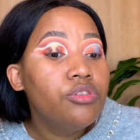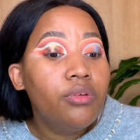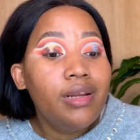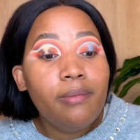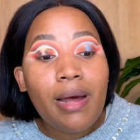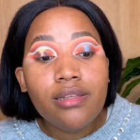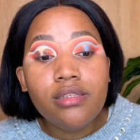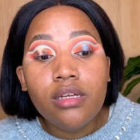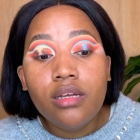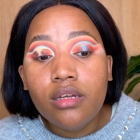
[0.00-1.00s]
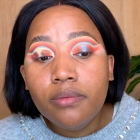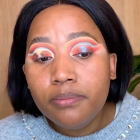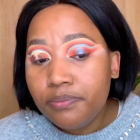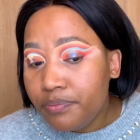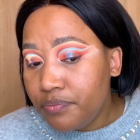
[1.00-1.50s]
matter.
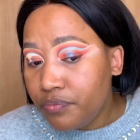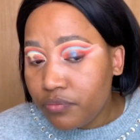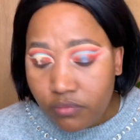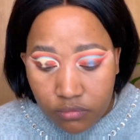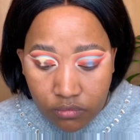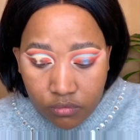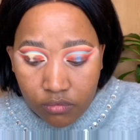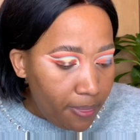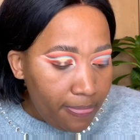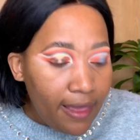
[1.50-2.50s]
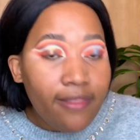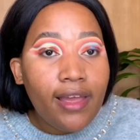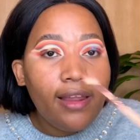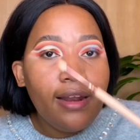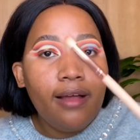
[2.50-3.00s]
And
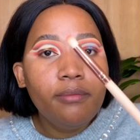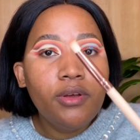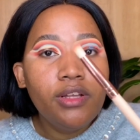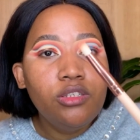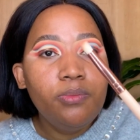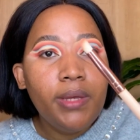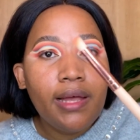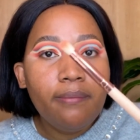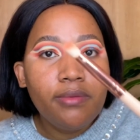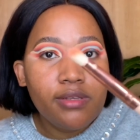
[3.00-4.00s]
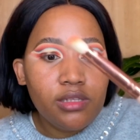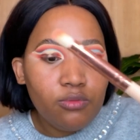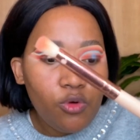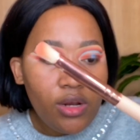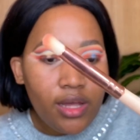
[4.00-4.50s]
then I'm going to pick up the
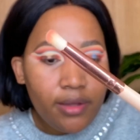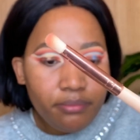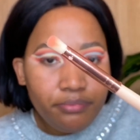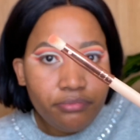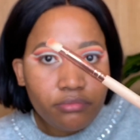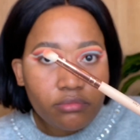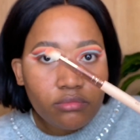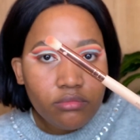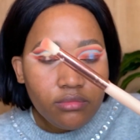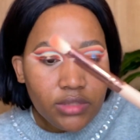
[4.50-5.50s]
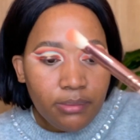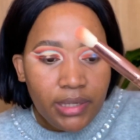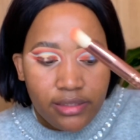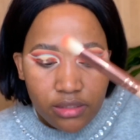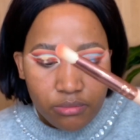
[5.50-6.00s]
smaller
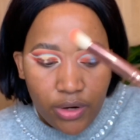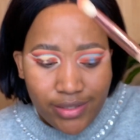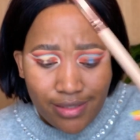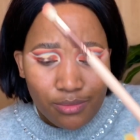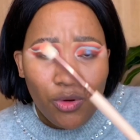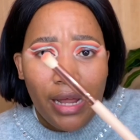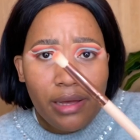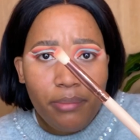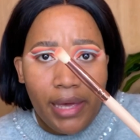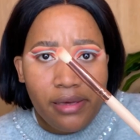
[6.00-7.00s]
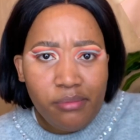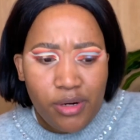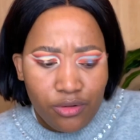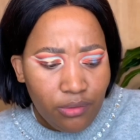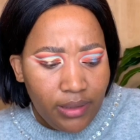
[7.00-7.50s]
blending brush. It's more like a packing brush or
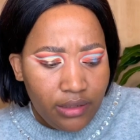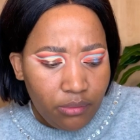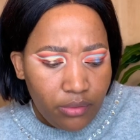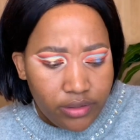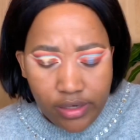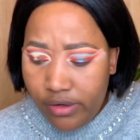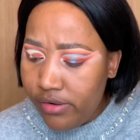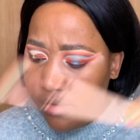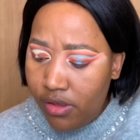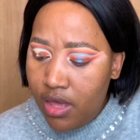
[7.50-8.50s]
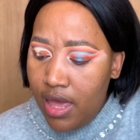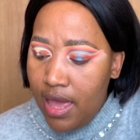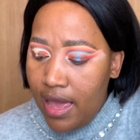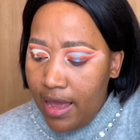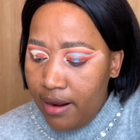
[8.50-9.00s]
blending brush, I don't know.
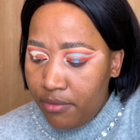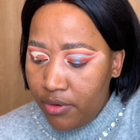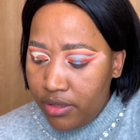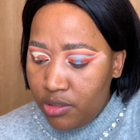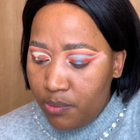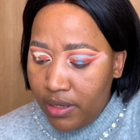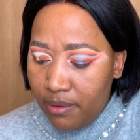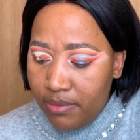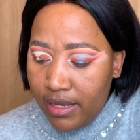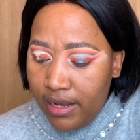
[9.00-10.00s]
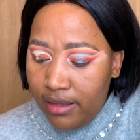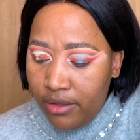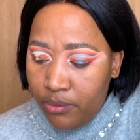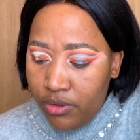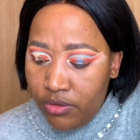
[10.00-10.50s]
And I'm going to pick up the color that we
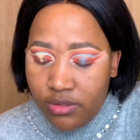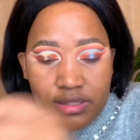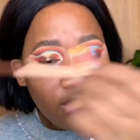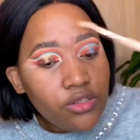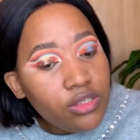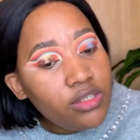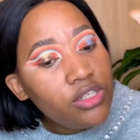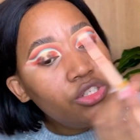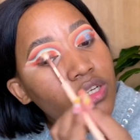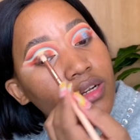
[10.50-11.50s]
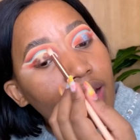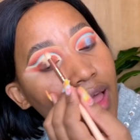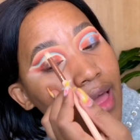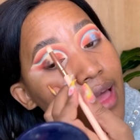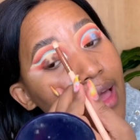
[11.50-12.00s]
used as our transition,
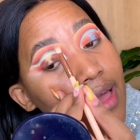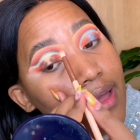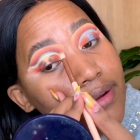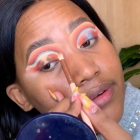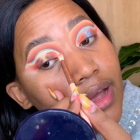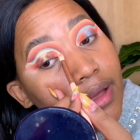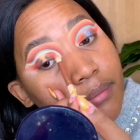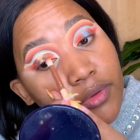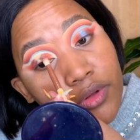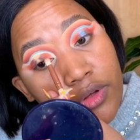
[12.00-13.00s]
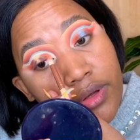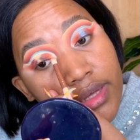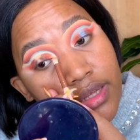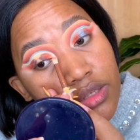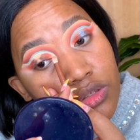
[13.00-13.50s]
and I'm
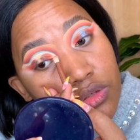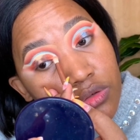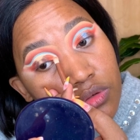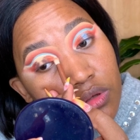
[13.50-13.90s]
going to